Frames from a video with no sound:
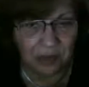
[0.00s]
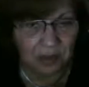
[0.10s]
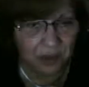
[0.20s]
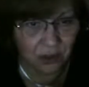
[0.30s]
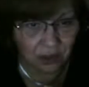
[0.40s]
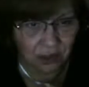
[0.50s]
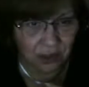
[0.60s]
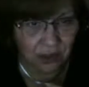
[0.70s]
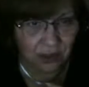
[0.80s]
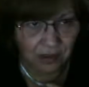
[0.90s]

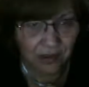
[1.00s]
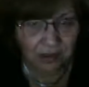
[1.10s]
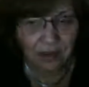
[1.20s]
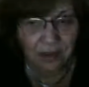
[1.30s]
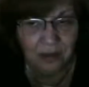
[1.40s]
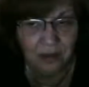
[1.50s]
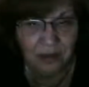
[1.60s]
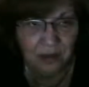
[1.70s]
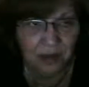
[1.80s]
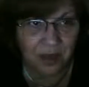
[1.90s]
schooling,
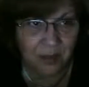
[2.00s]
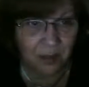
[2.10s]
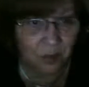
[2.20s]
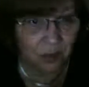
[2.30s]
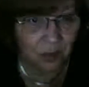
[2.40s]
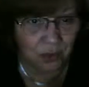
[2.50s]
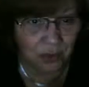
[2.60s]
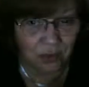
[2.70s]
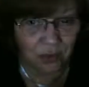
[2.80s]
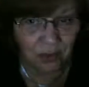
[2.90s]
something about
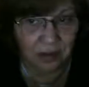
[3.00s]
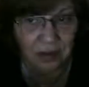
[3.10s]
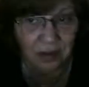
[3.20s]
Boulder.